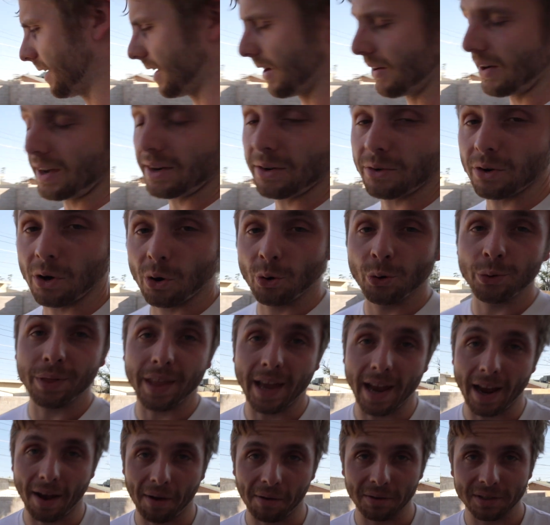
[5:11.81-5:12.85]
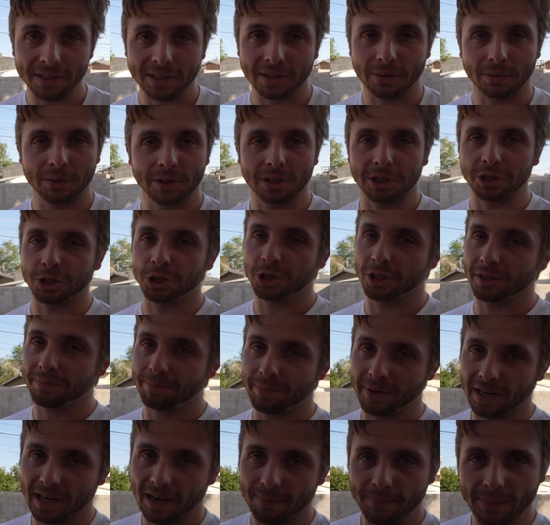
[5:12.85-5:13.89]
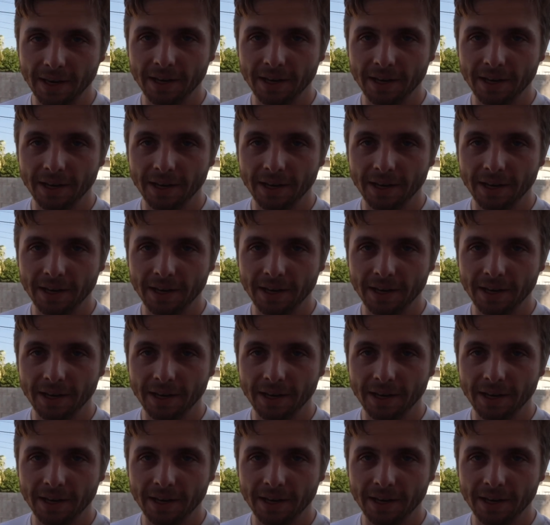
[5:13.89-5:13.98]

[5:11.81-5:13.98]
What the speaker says: Now, I don't own the house, so it really shouldn't be on